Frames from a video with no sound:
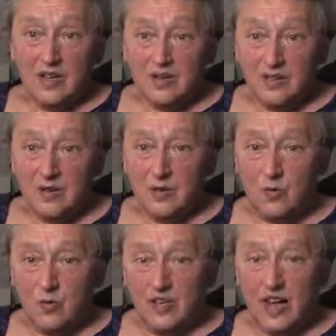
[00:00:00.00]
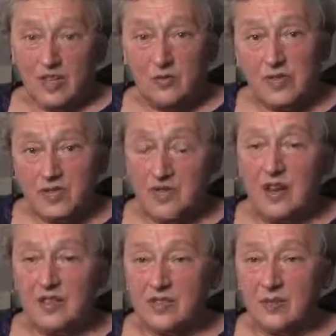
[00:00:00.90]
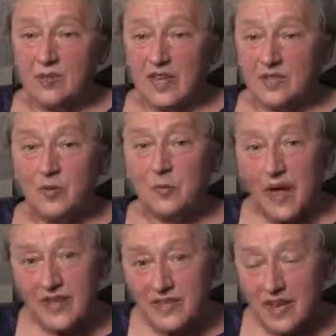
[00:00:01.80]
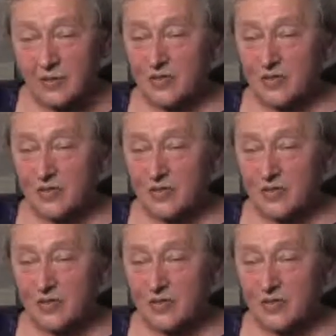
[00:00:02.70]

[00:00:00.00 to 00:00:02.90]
So we're not doing science here. We're not doing bad science.